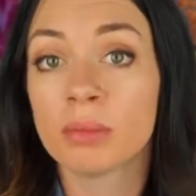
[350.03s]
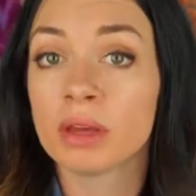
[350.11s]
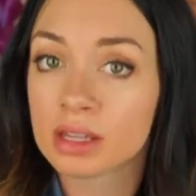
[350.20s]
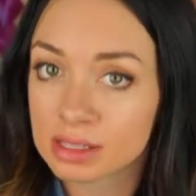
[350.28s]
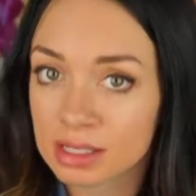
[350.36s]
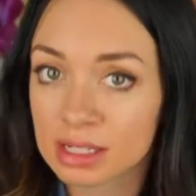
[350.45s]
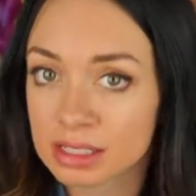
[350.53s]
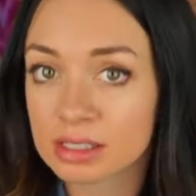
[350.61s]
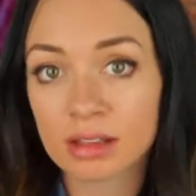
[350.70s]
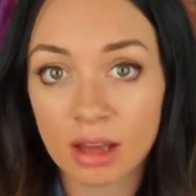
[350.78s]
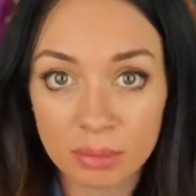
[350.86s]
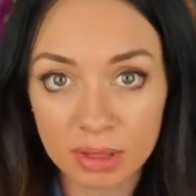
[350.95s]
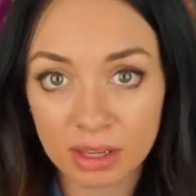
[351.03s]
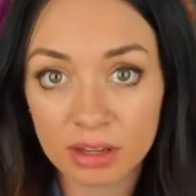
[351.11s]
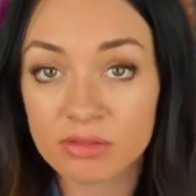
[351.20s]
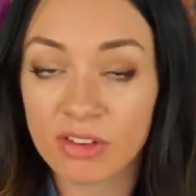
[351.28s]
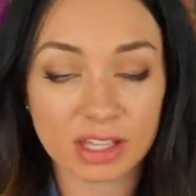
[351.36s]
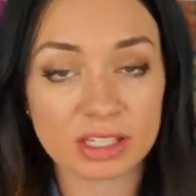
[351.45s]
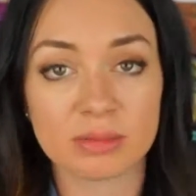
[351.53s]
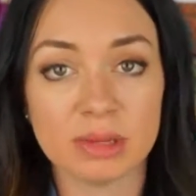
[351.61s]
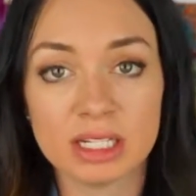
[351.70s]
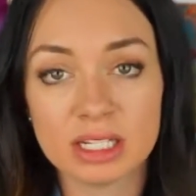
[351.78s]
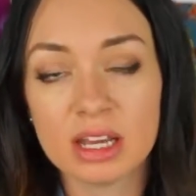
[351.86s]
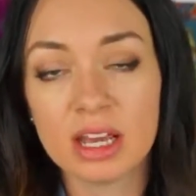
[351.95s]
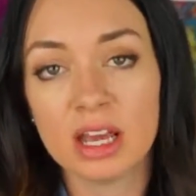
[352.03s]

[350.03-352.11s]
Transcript: because it is a big investment,